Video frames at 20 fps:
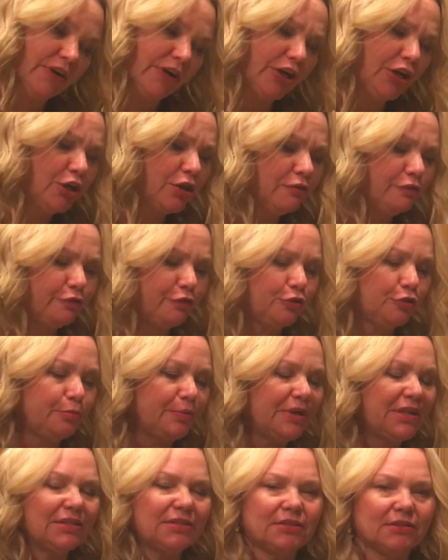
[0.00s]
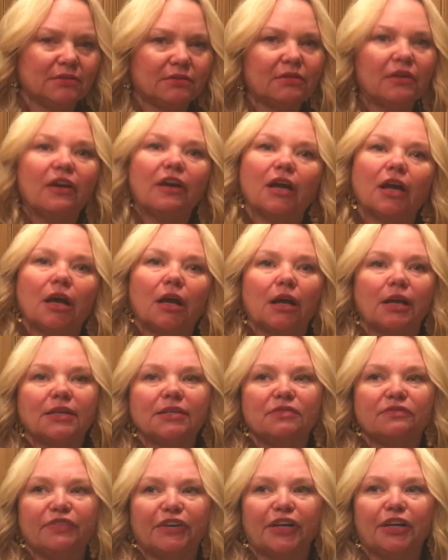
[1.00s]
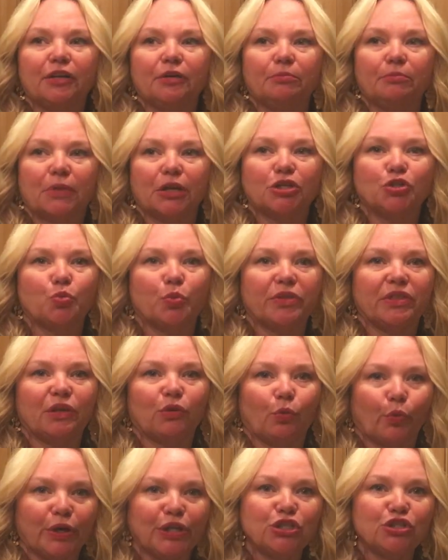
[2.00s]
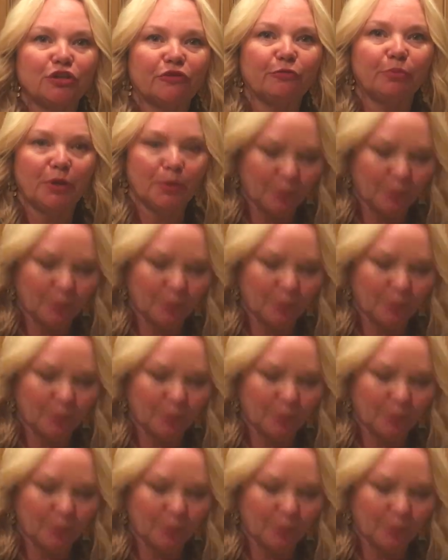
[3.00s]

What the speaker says: very good food, but it's very much within reach of